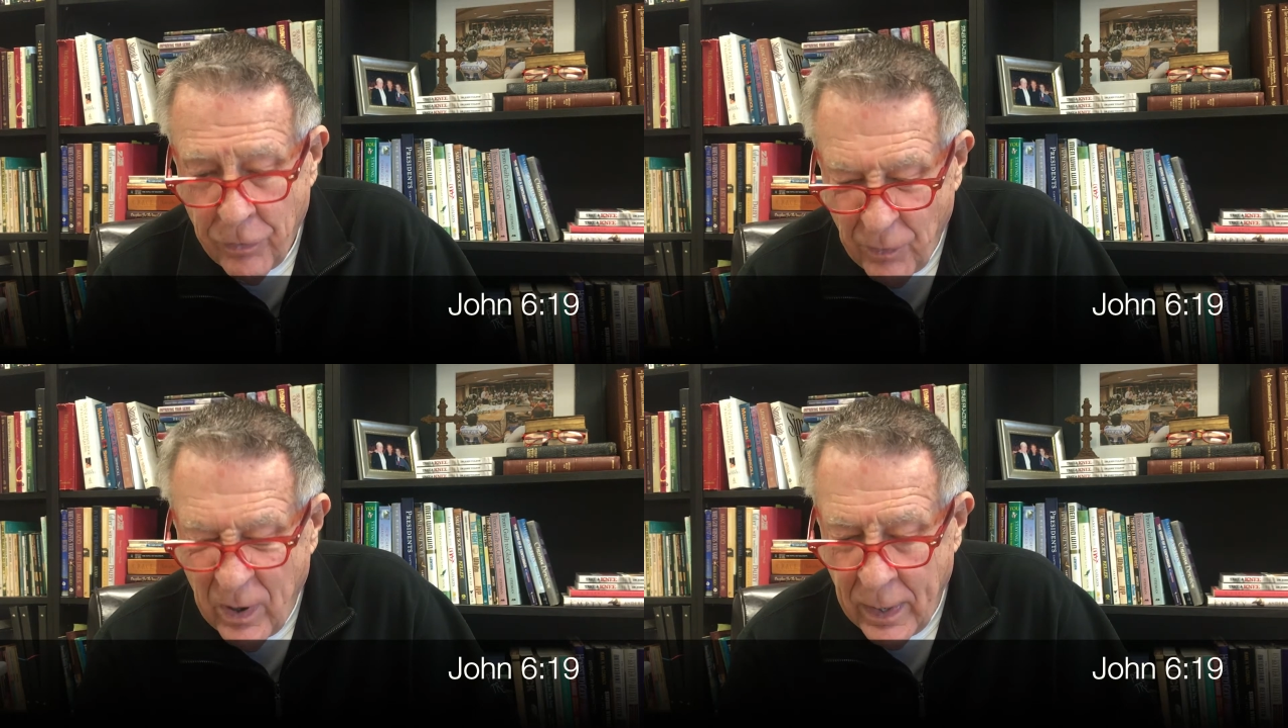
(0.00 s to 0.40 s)

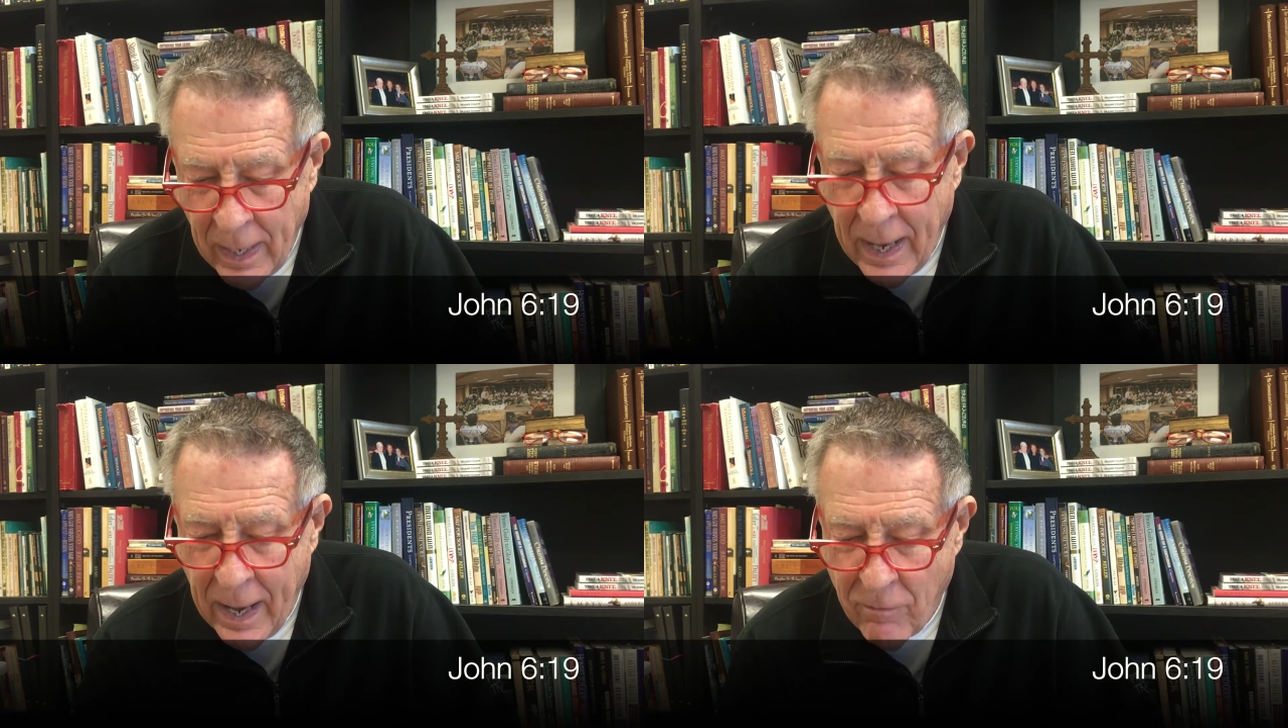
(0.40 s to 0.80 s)
three and
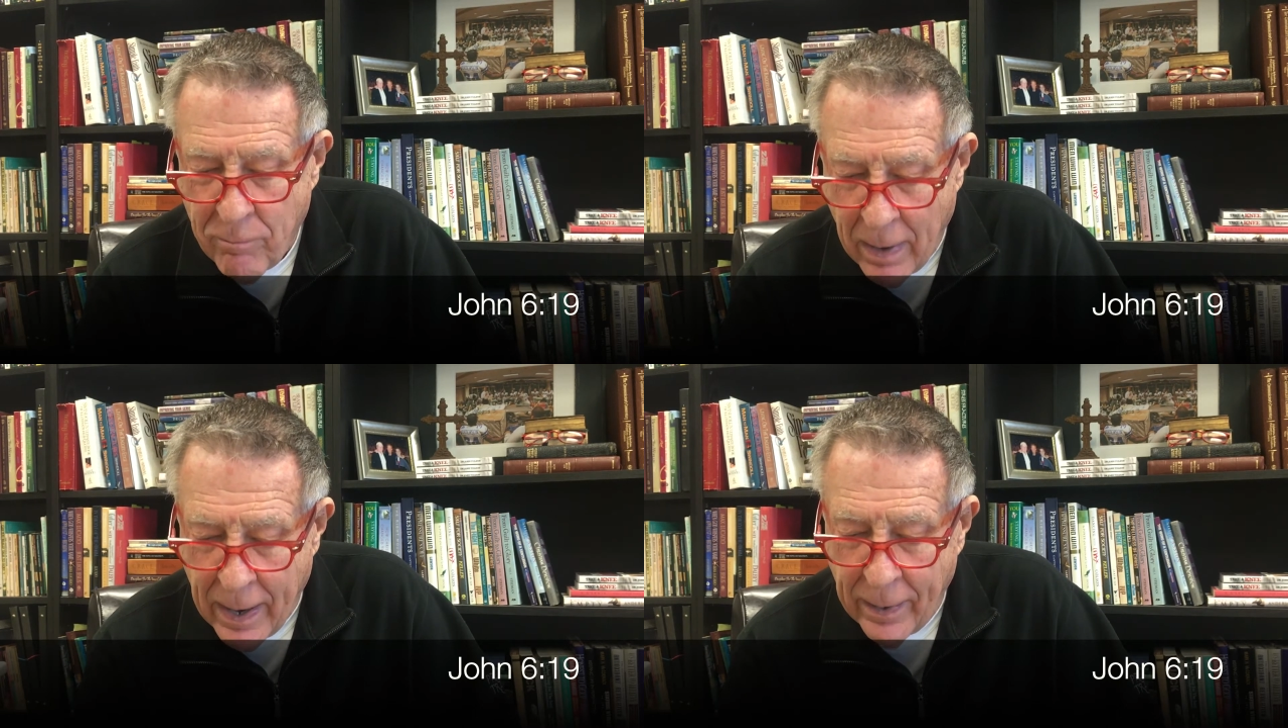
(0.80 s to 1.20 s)
a half
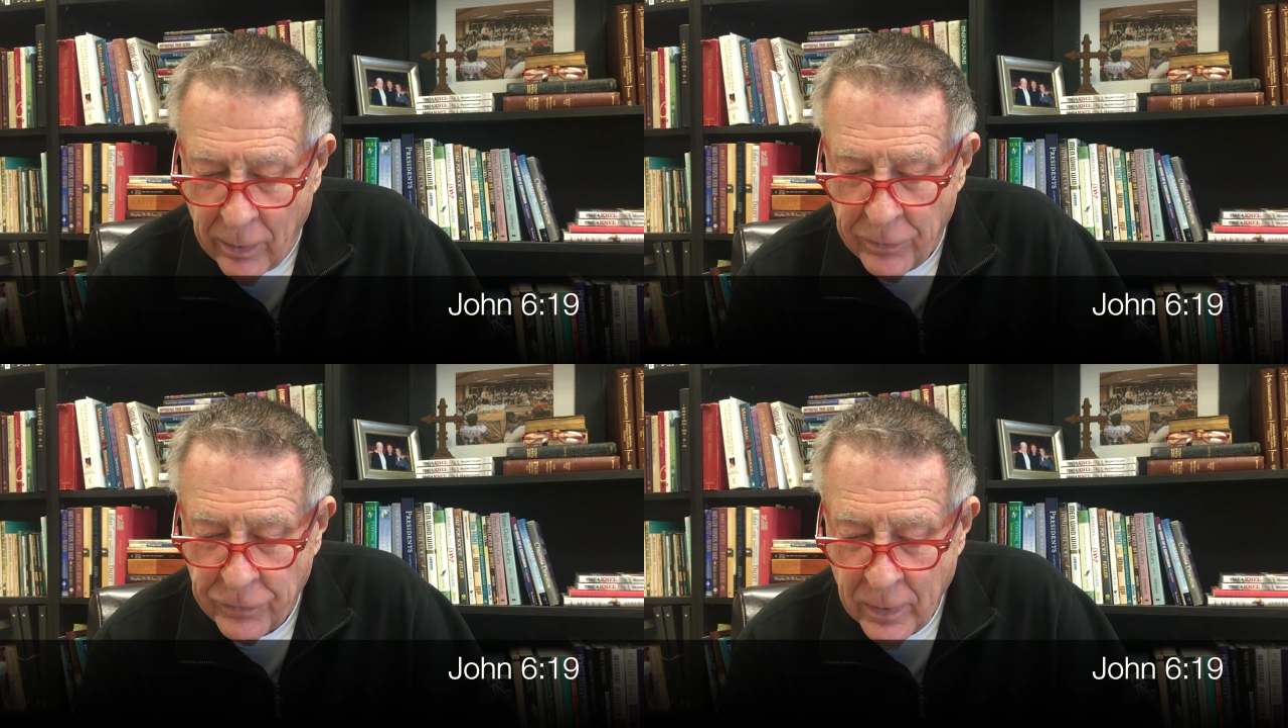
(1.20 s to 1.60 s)

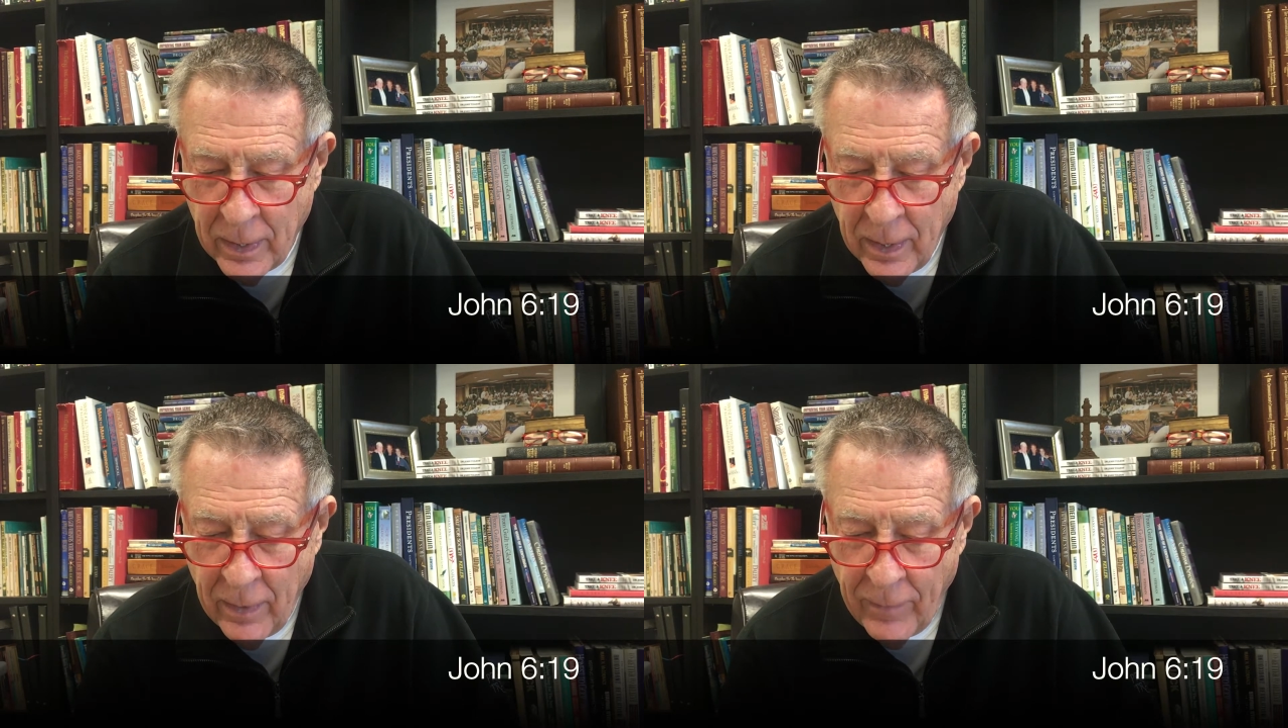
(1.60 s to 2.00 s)
miles,
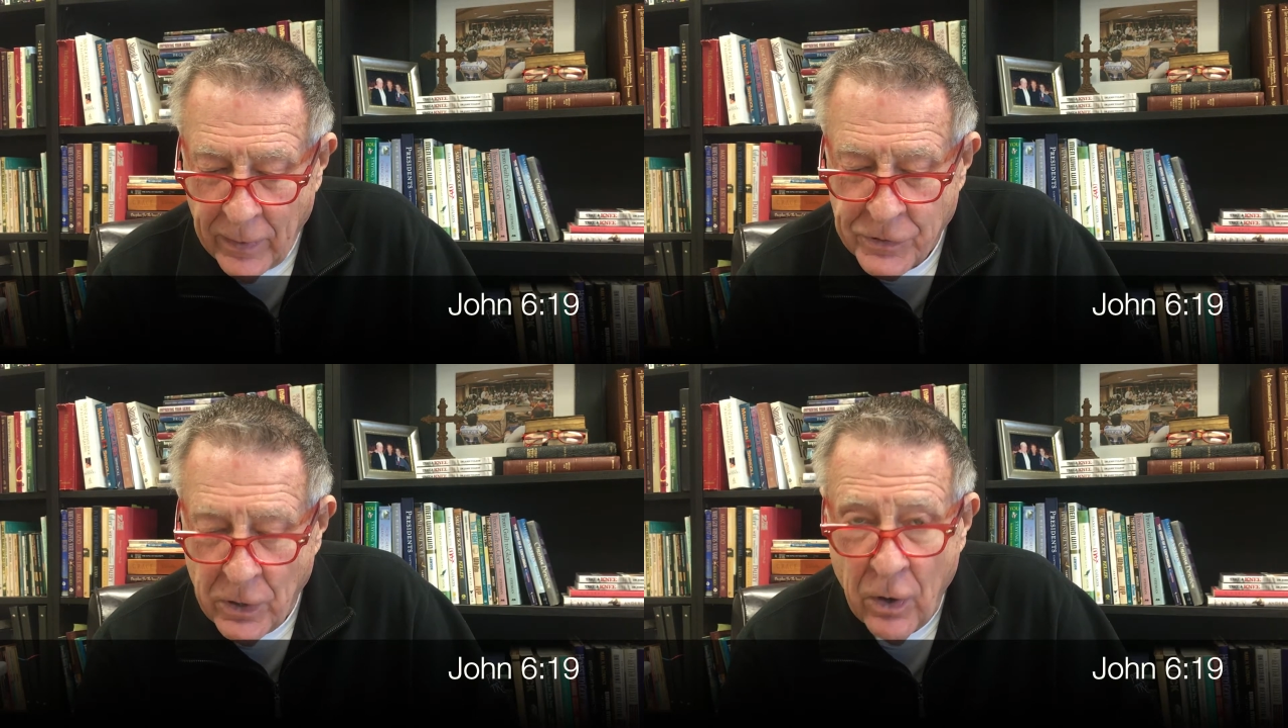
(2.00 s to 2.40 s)
they
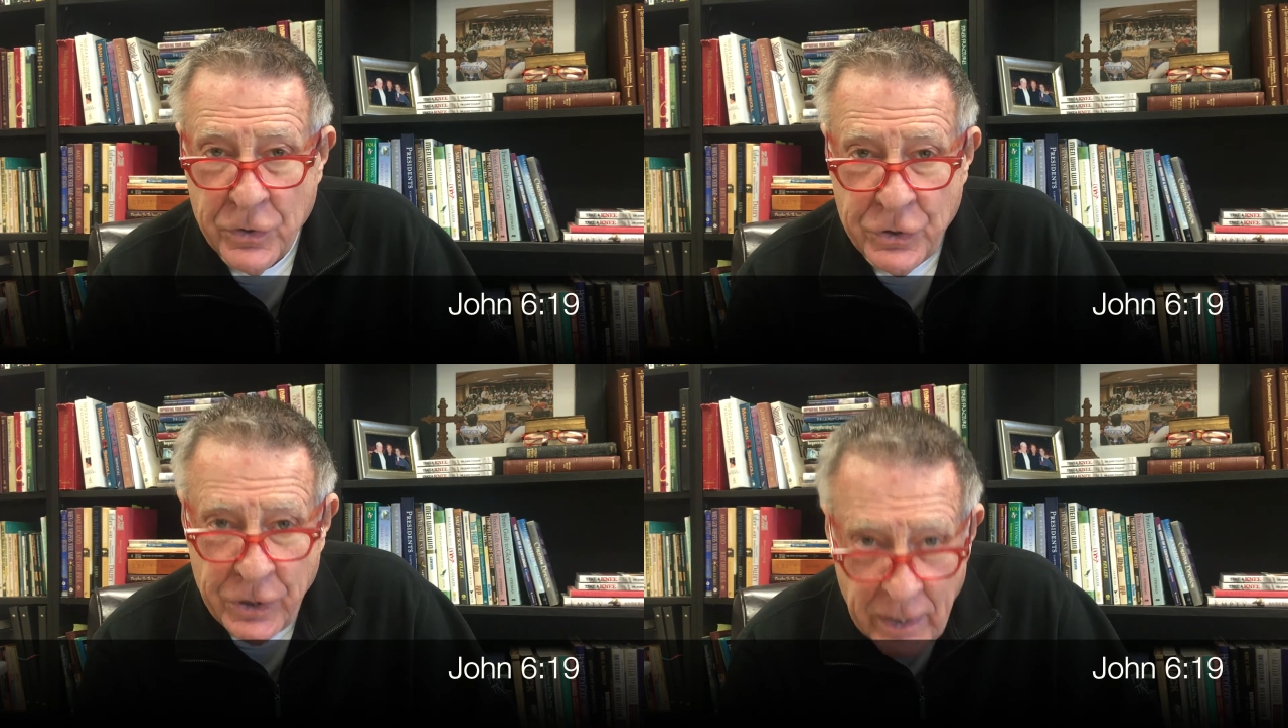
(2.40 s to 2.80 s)
saw
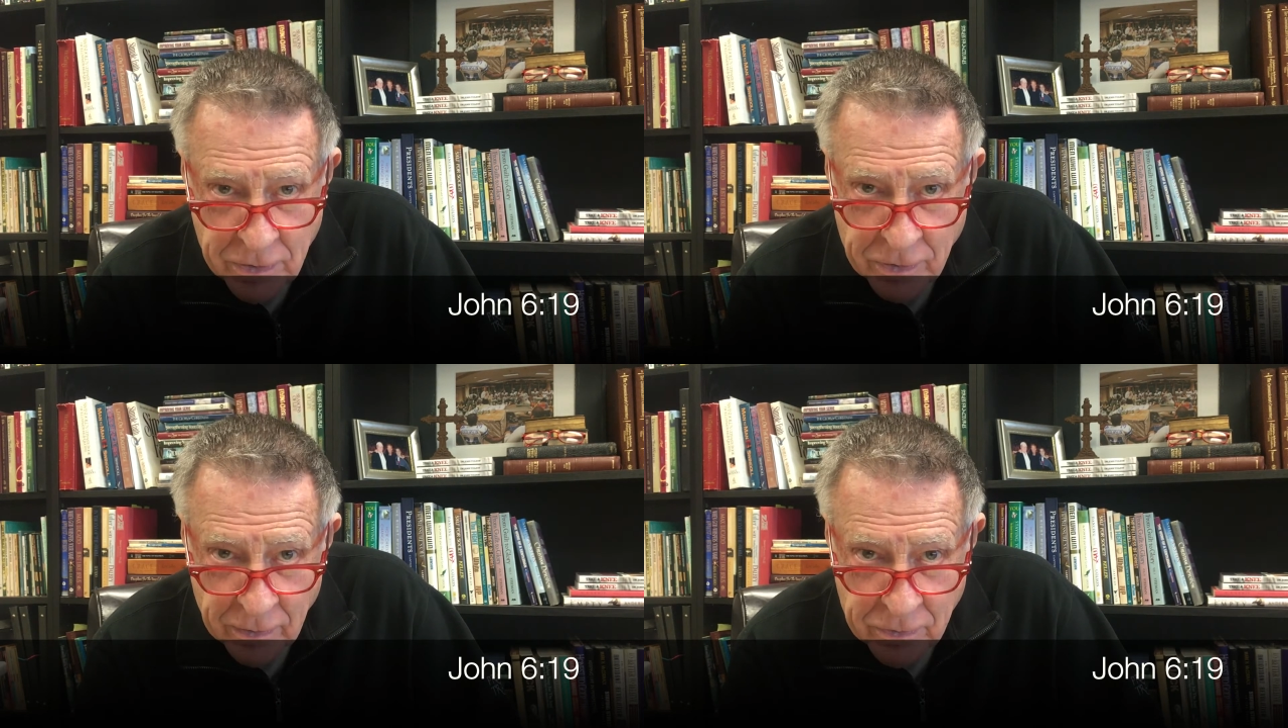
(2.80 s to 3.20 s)

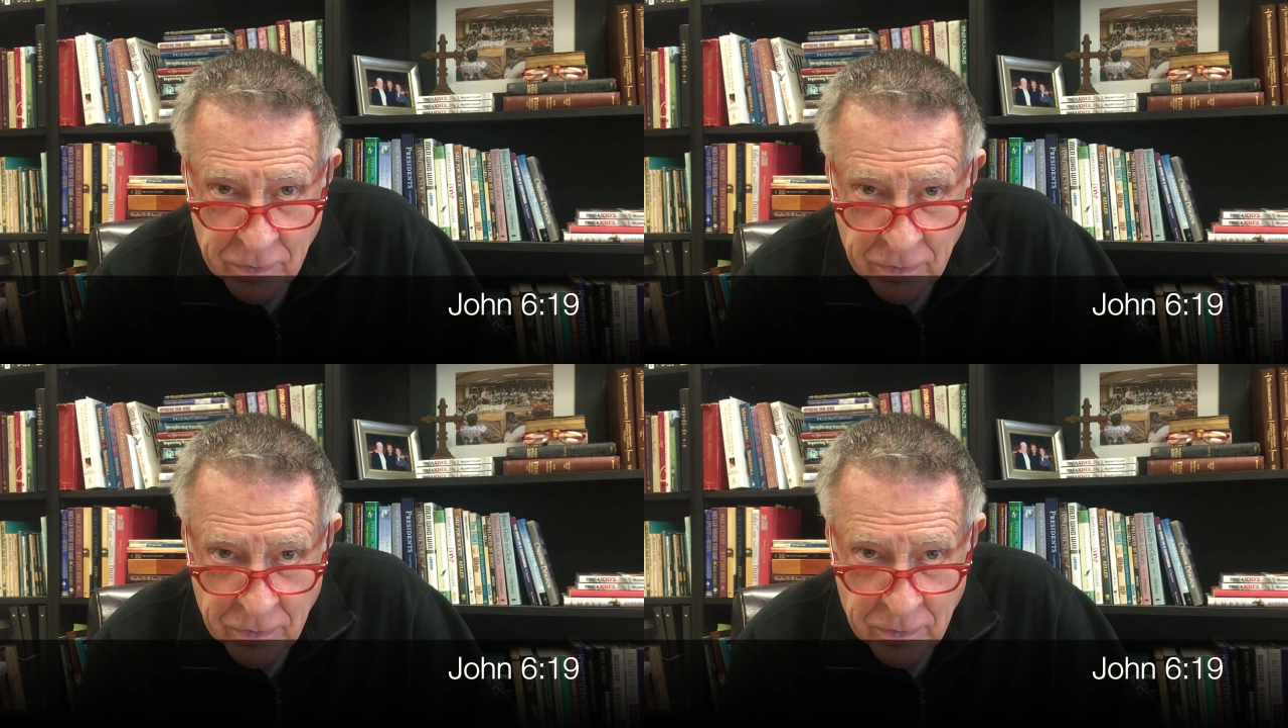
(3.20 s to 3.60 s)

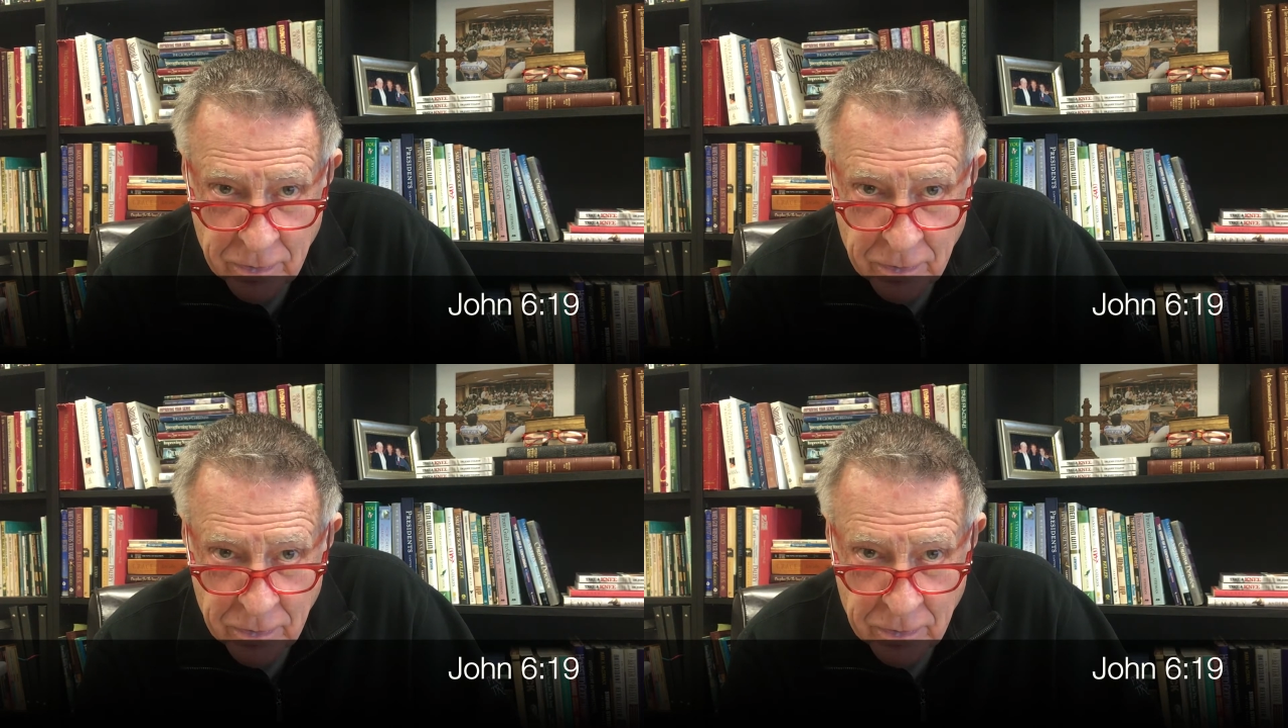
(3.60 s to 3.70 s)
Jesus